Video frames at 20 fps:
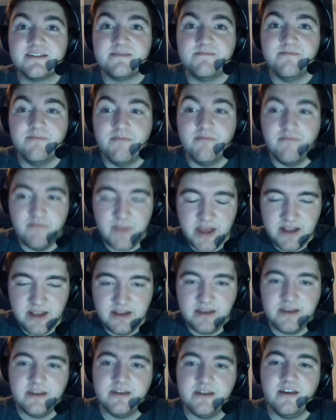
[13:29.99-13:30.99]

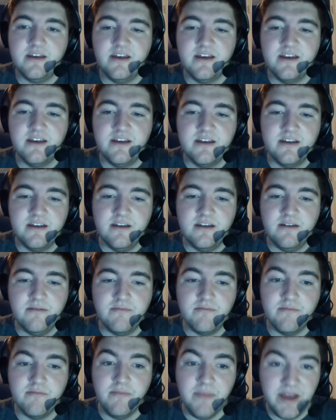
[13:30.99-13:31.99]
Many
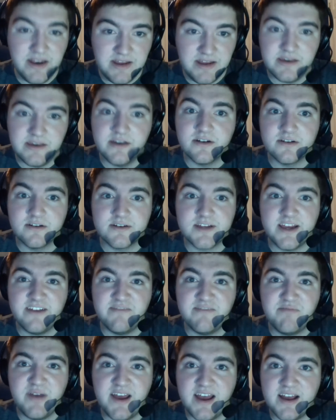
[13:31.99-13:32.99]
years have
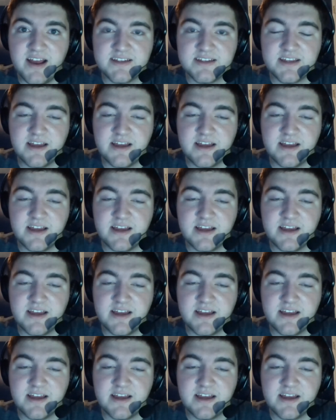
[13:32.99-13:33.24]
passed.